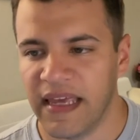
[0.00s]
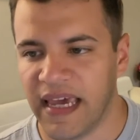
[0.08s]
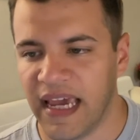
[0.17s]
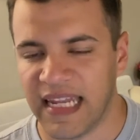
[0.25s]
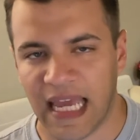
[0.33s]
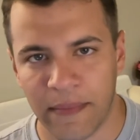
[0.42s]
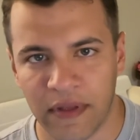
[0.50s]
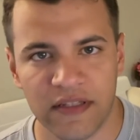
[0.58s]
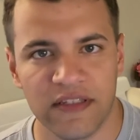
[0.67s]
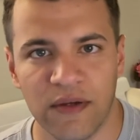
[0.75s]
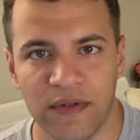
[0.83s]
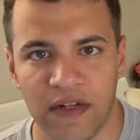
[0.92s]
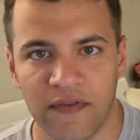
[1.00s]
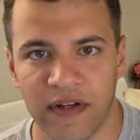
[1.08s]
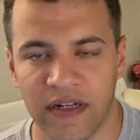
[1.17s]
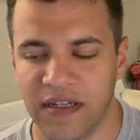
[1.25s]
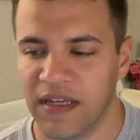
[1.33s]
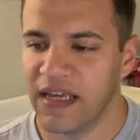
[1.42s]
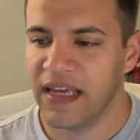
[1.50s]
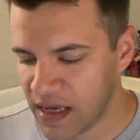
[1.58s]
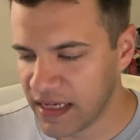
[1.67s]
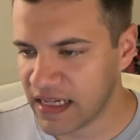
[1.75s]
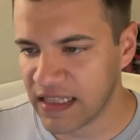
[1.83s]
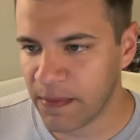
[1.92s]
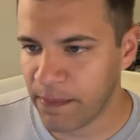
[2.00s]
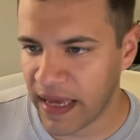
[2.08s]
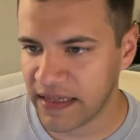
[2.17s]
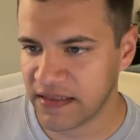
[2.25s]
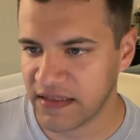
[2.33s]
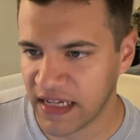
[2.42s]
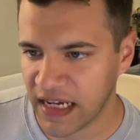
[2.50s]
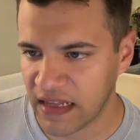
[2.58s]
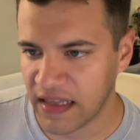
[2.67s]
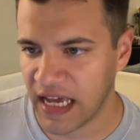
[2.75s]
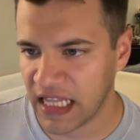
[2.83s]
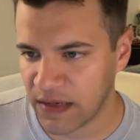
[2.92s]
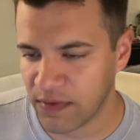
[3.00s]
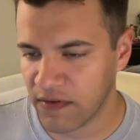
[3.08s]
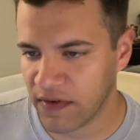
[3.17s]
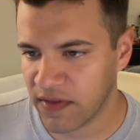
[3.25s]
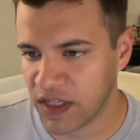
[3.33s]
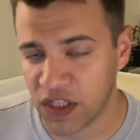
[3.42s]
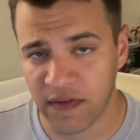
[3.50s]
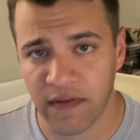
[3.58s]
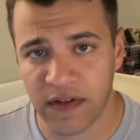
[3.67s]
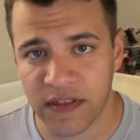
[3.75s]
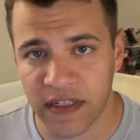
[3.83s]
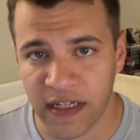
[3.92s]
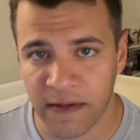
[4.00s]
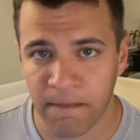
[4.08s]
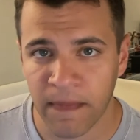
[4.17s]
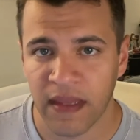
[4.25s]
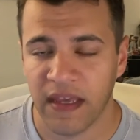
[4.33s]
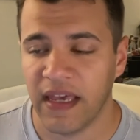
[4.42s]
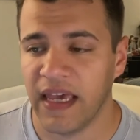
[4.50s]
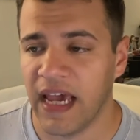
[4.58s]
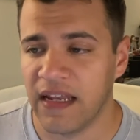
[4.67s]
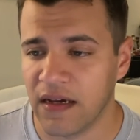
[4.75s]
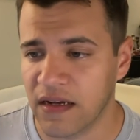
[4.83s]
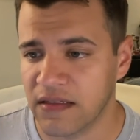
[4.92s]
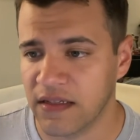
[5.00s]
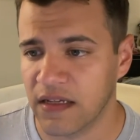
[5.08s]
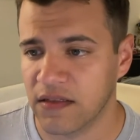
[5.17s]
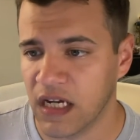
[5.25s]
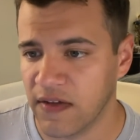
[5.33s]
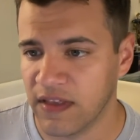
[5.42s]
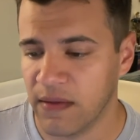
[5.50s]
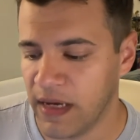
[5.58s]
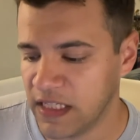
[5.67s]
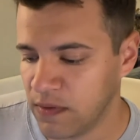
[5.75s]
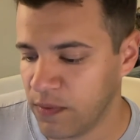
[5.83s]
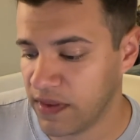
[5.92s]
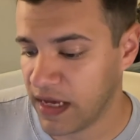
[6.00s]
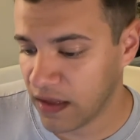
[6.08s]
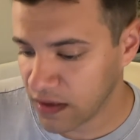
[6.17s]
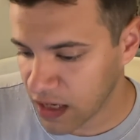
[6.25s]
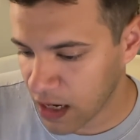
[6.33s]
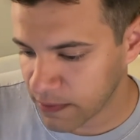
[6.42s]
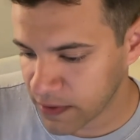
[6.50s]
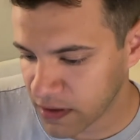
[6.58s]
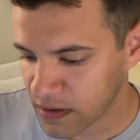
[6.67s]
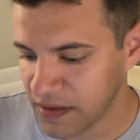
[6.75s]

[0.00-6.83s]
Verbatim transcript: And ambulance is no different. It's not the best scene in the LA River that you've ever seen, and honestly, it's not even the best one with a helicopter